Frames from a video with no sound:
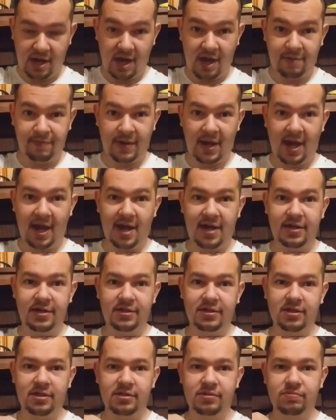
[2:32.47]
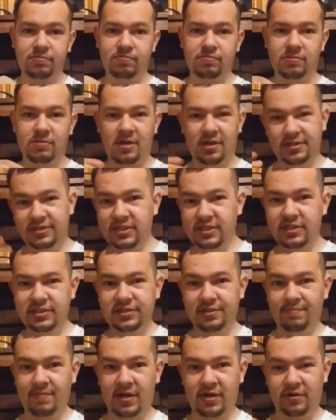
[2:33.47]
I've had a
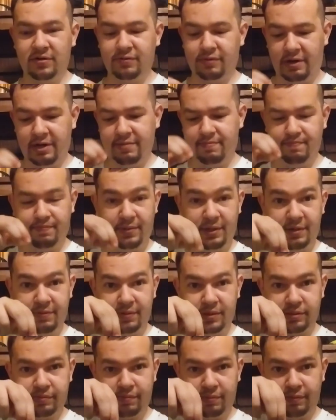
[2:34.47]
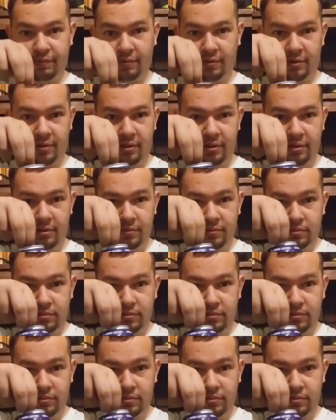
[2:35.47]
decent amount of grape flavors before.